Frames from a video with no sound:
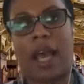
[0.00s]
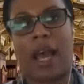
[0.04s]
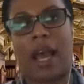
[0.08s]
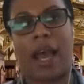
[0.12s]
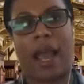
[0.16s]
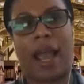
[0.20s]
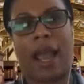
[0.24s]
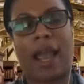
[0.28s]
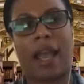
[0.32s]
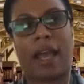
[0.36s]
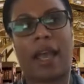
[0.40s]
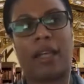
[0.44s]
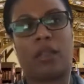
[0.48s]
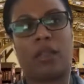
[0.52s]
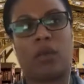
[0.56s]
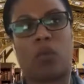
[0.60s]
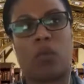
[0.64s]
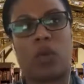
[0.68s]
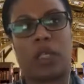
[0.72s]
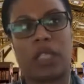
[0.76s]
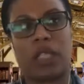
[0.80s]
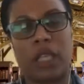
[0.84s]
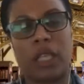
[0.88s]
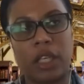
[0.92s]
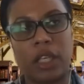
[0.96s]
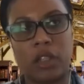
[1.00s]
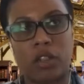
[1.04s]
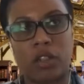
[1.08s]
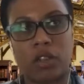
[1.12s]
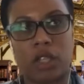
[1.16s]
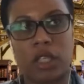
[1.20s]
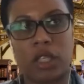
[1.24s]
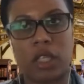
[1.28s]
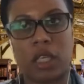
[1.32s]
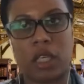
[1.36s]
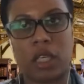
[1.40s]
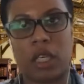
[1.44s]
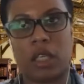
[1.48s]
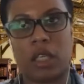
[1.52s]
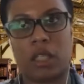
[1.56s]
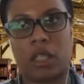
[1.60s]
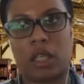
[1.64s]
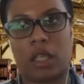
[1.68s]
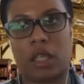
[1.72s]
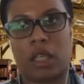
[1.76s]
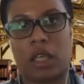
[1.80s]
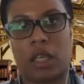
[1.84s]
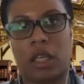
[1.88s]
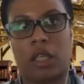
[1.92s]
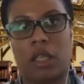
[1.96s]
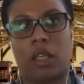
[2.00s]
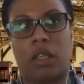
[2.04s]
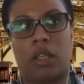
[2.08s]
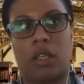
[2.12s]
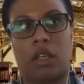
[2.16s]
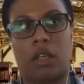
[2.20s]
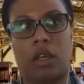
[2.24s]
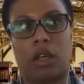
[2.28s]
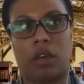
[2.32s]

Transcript: And what's interesting to think,